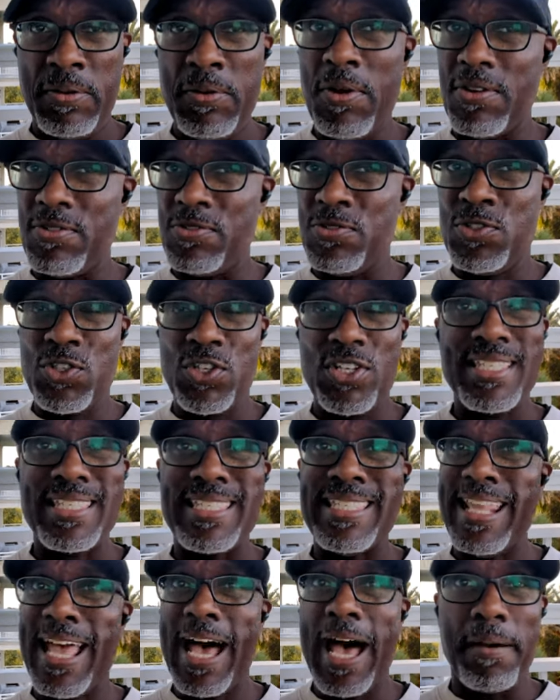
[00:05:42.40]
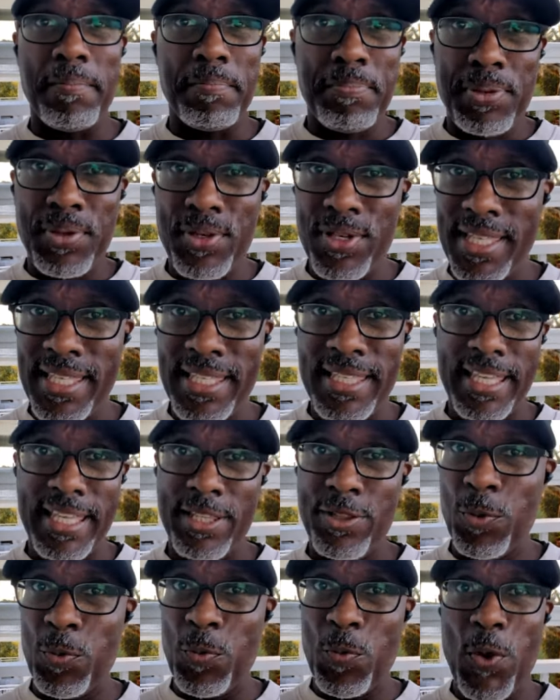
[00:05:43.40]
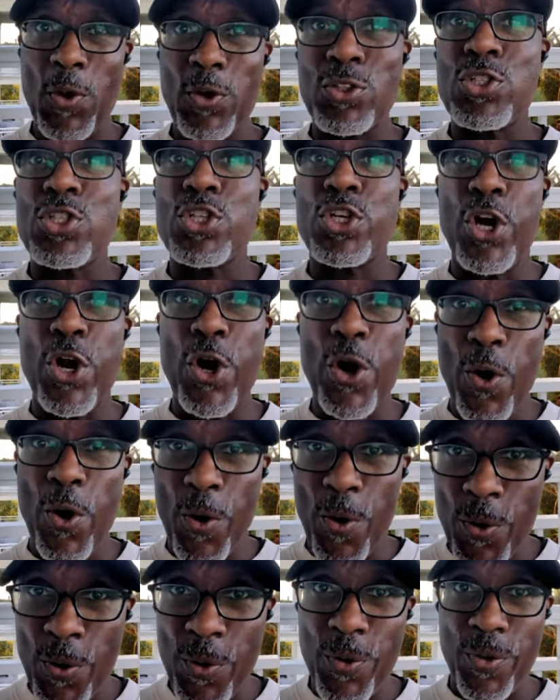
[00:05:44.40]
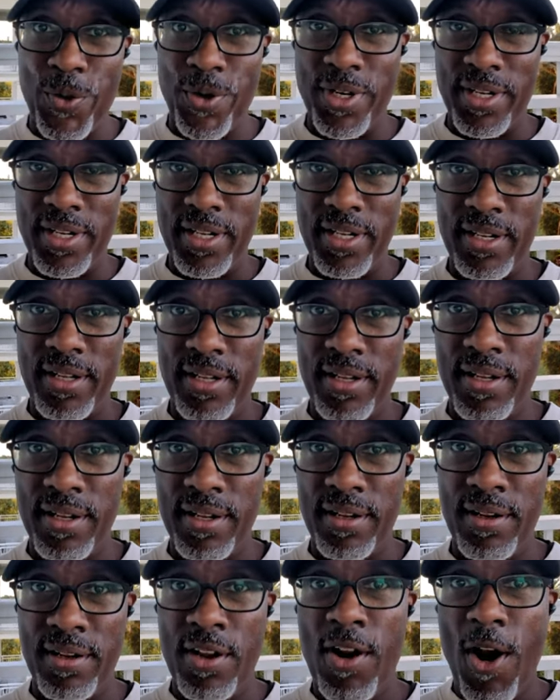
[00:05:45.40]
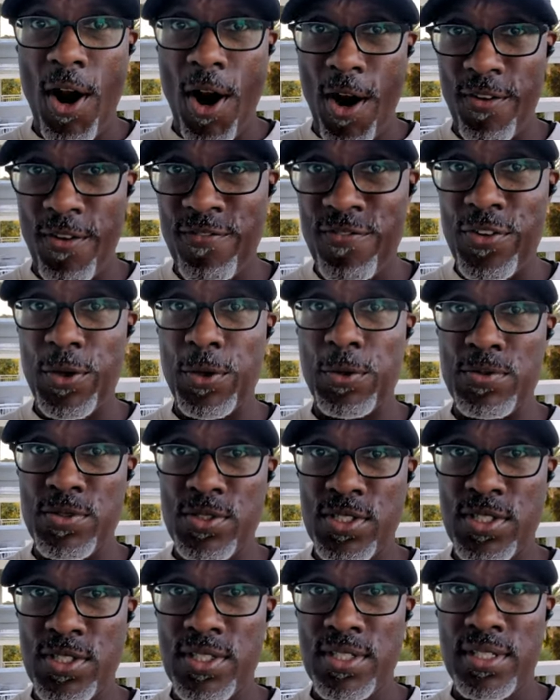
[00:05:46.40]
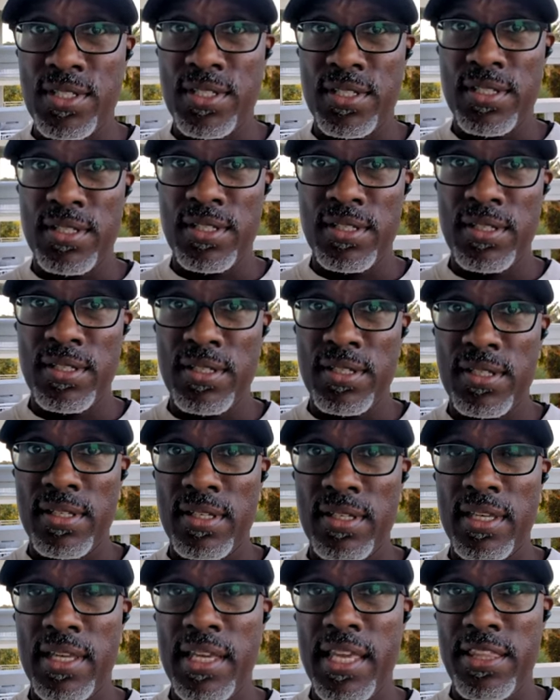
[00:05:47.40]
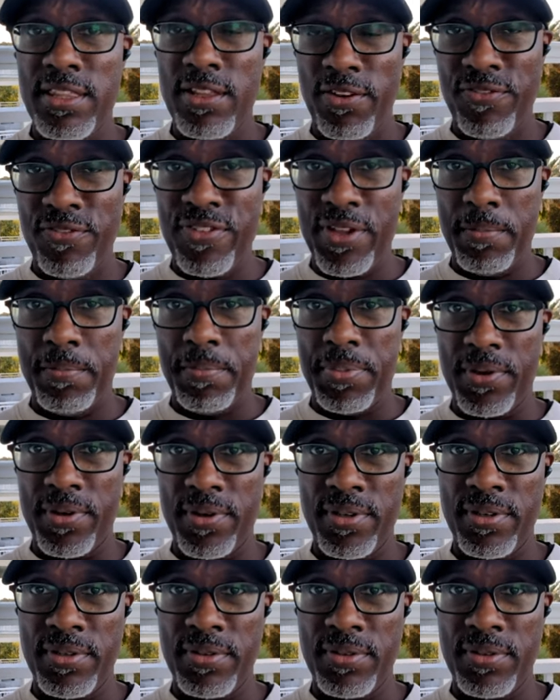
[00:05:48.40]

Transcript: who are just not putting in the work to earn our votes in November.